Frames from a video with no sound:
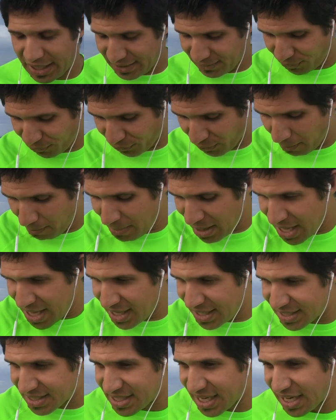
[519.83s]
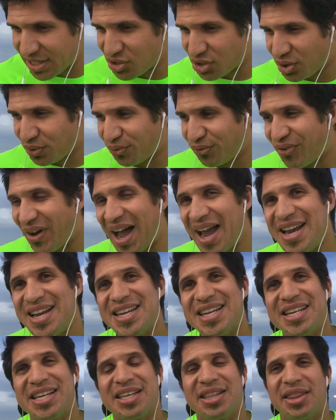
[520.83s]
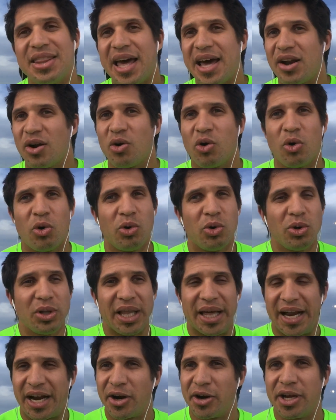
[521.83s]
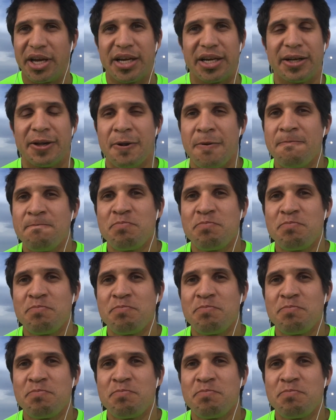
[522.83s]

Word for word: for me, it's like just finding that whole area.